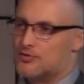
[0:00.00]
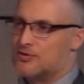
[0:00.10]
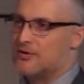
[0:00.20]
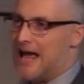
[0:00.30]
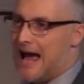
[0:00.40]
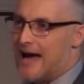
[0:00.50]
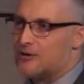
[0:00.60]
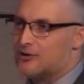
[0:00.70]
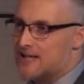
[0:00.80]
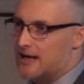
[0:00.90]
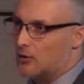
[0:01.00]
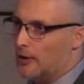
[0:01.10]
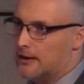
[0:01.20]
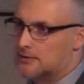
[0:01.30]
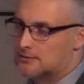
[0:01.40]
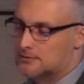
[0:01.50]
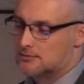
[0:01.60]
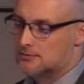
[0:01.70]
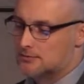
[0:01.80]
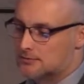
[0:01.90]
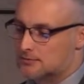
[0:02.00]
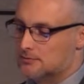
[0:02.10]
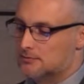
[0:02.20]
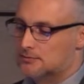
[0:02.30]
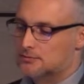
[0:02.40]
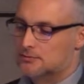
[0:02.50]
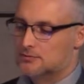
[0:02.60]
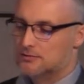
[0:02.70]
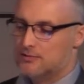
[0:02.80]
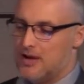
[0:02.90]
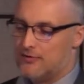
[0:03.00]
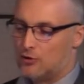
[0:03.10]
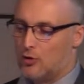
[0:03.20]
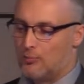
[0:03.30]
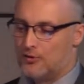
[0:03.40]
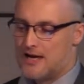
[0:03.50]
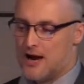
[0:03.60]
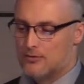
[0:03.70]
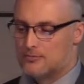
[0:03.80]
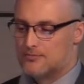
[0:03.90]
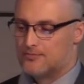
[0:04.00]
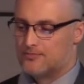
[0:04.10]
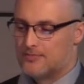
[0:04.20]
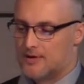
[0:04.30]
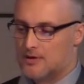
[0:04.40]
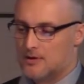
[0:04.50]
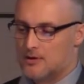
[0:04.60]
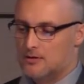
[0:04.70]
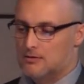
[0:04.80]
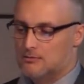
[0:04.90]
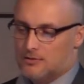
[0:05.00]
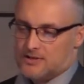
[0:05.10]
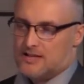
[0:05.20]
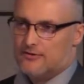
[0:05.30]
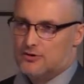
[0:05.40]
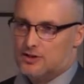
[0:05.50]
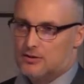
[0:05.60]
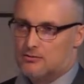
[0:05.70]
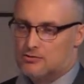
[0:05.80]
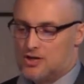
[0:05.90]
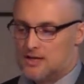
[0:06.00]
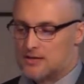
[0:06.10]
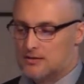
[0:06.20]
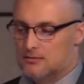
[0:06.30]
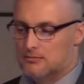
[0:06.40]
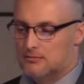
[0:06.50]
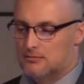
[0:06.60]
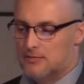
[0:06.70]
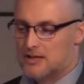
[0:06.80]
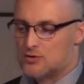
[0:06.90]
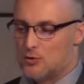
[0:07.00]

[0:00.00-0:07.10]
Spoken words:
was there an add or a takeaway? Did behavior go up or down? Well, it's given to you. Jason makes